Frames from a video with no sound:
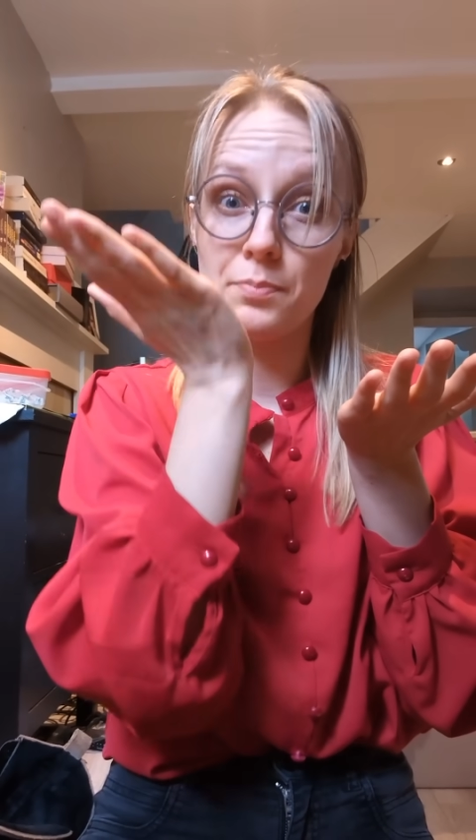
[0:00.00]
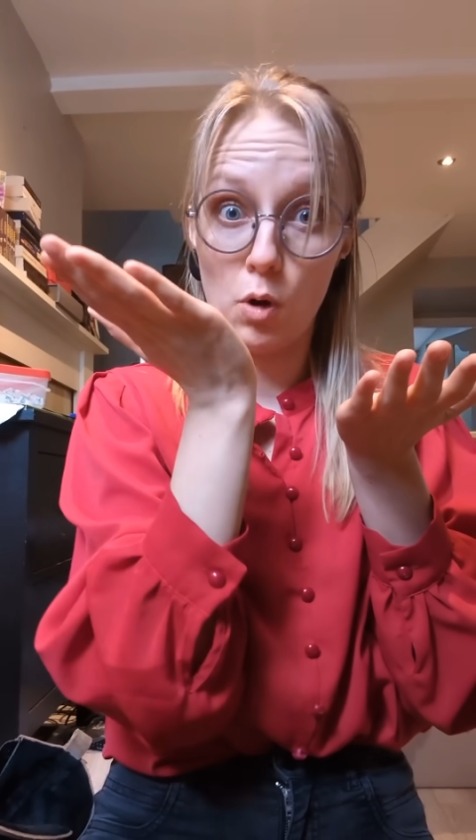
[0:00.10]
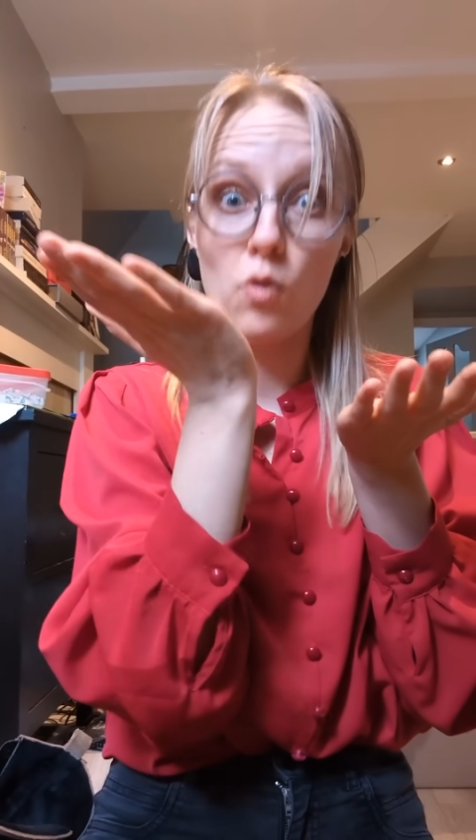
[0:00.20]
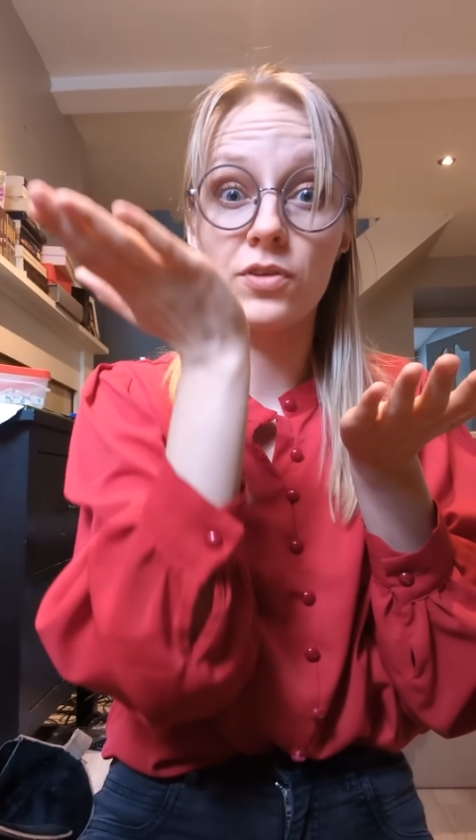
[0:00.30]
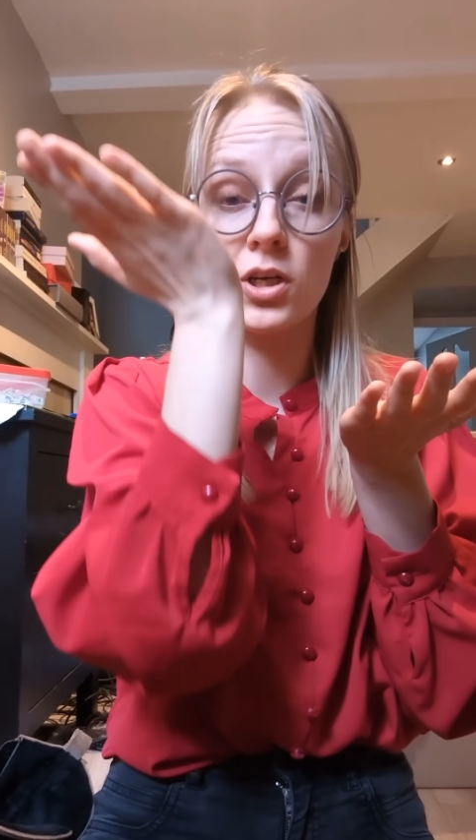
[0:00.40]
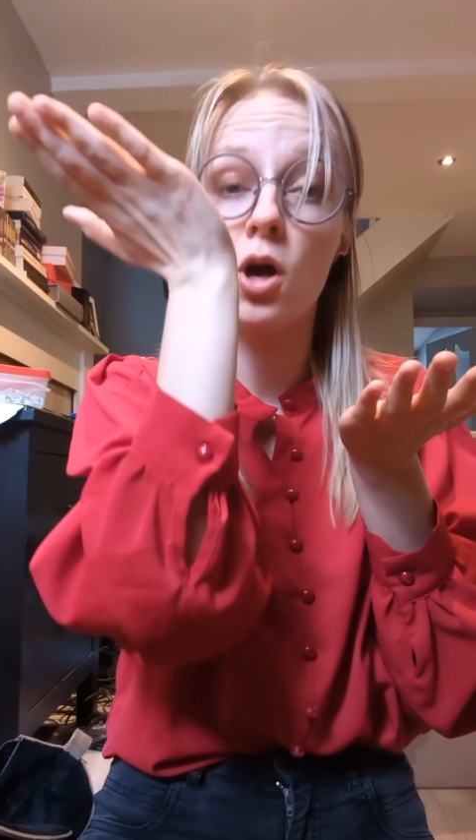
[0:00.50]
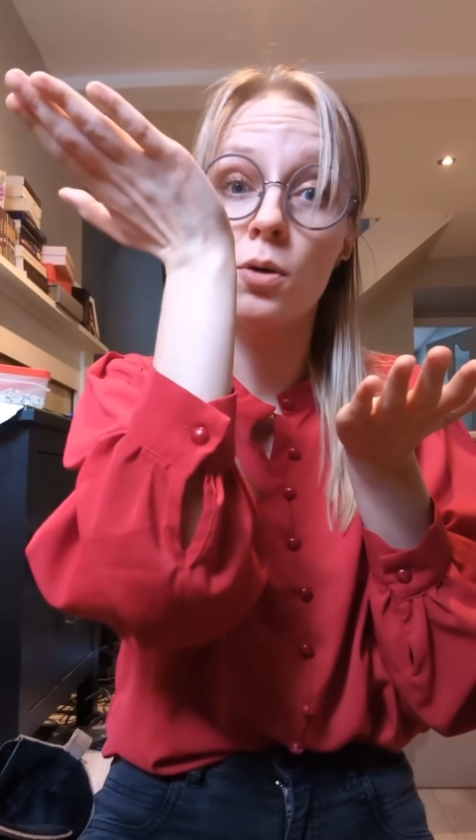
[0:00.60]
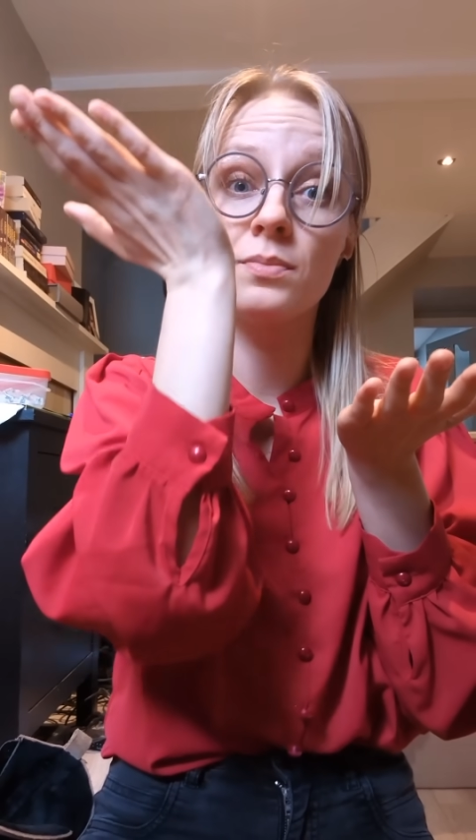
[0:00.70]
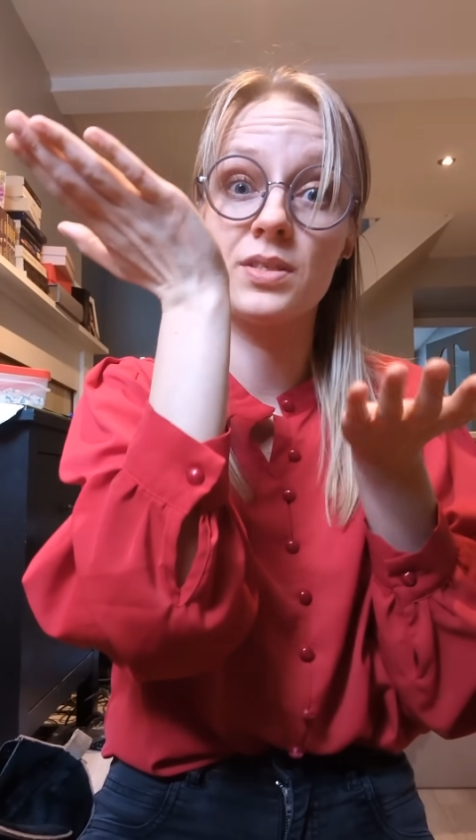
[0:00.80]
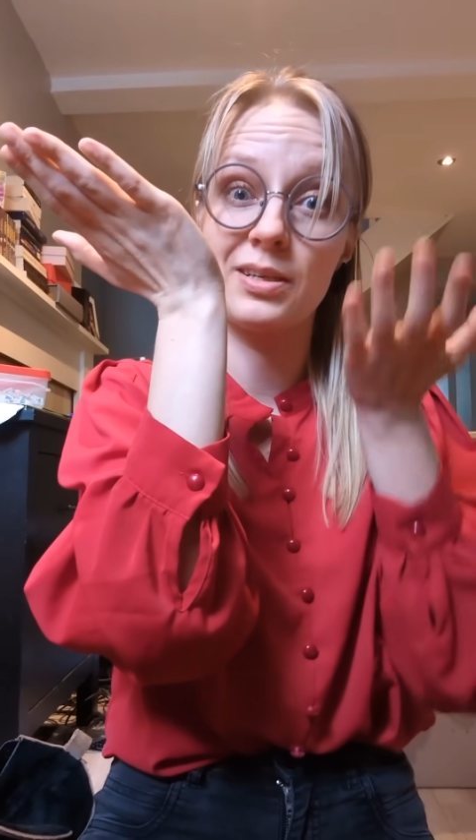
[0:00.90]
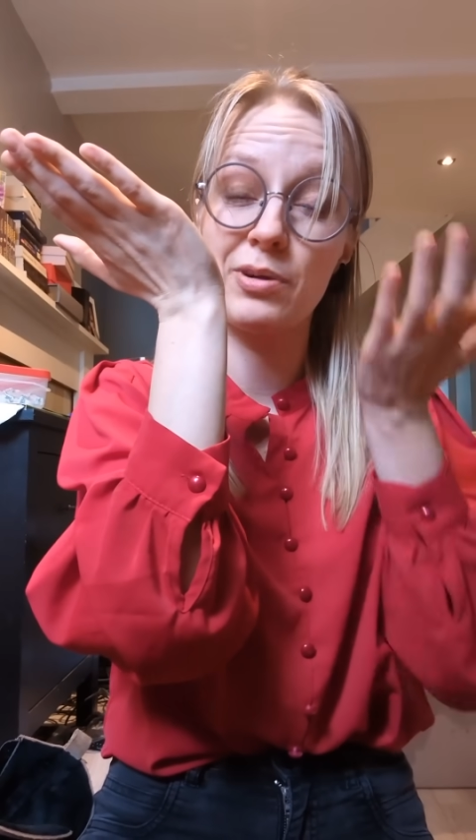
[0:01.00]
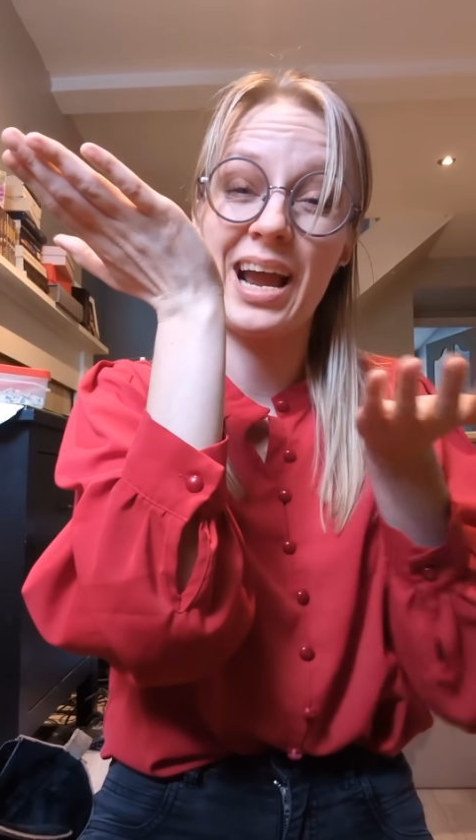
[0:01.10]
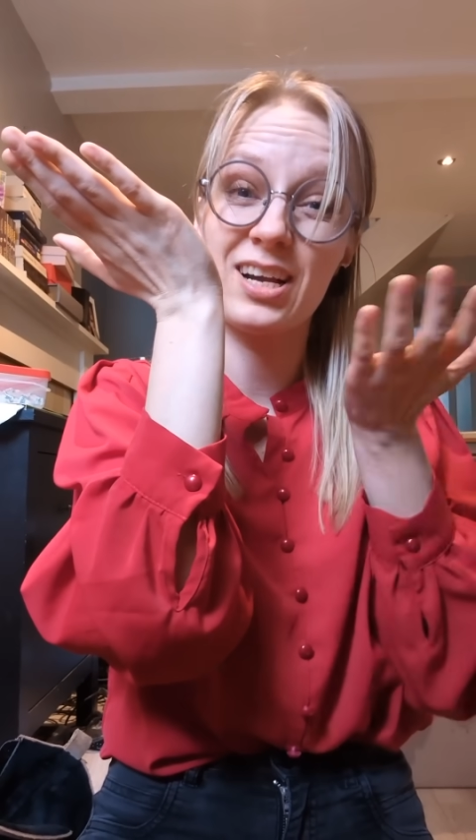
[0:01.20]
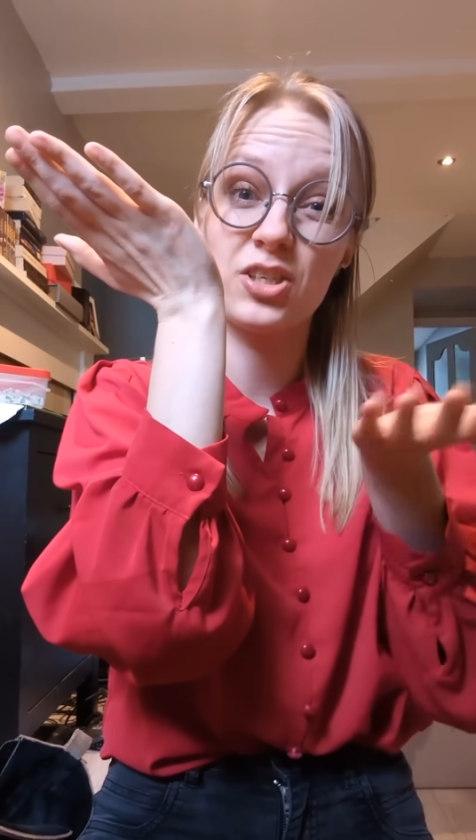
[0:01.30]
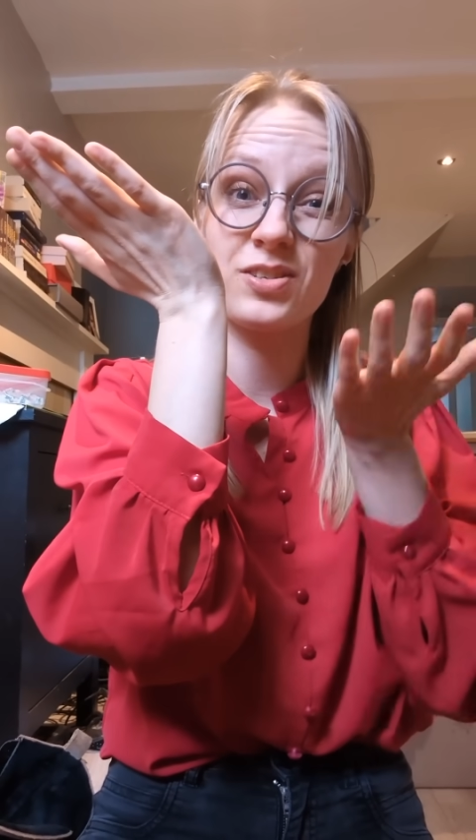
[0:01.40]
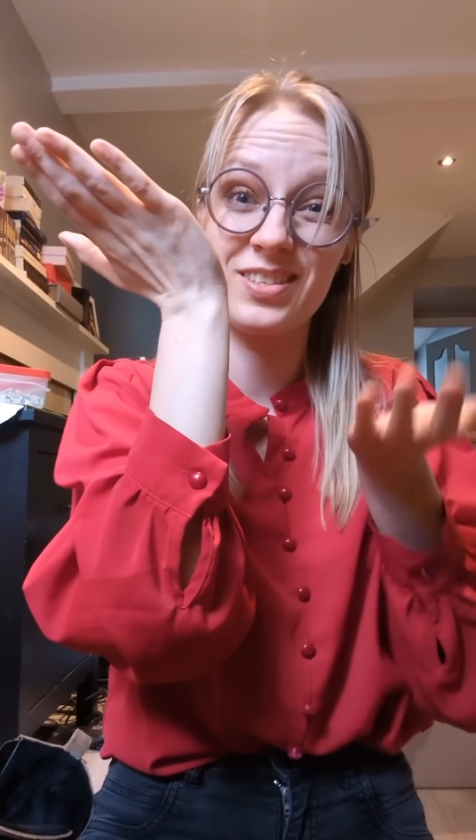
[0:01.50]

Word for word: overcomes the reactions